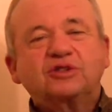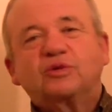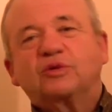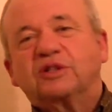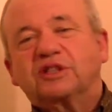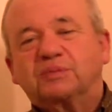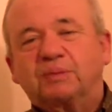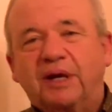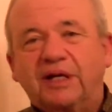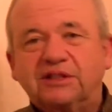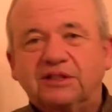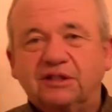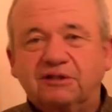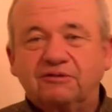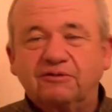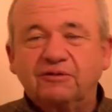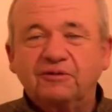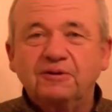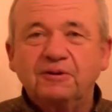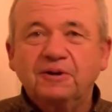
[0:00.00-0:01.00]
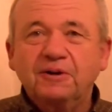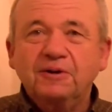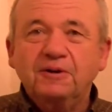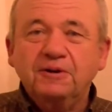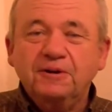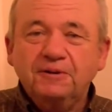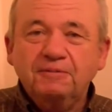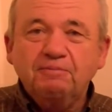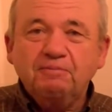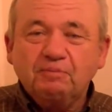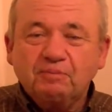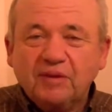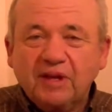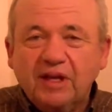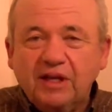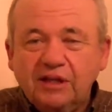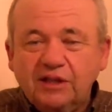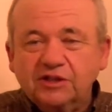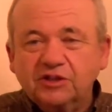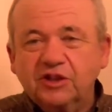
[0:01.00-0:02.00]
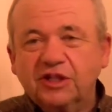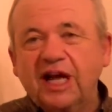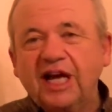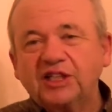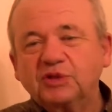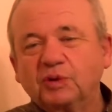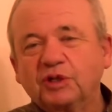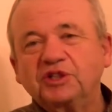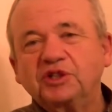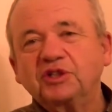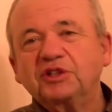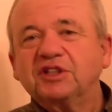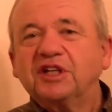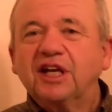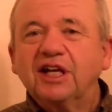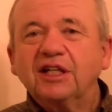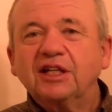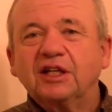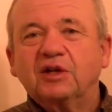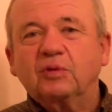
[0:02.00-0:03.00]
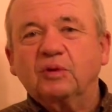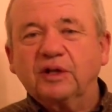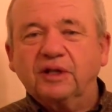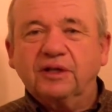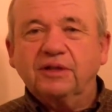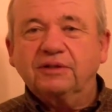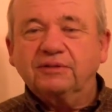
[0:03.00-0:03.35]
too expensive. So that's what you're dealing with.